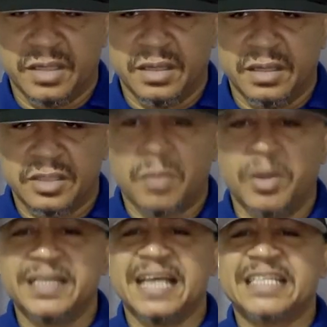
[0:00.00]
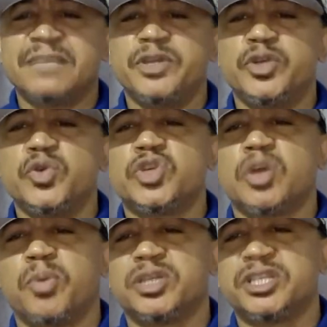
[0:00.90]
Somebody is asking me, do you
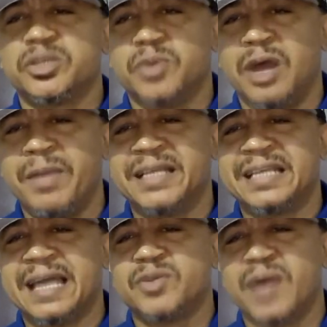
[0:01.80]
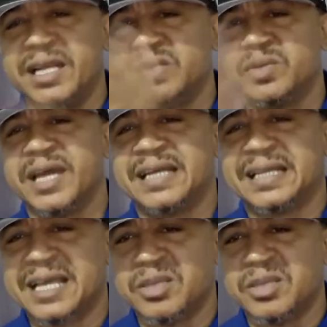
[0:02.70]
support Tinubu? How many times do I need to tell you
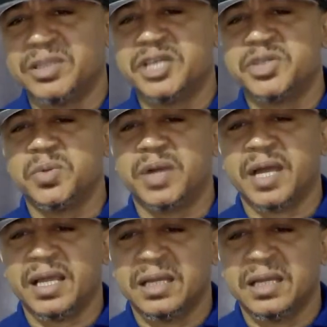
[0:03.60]
that I supported Sowore?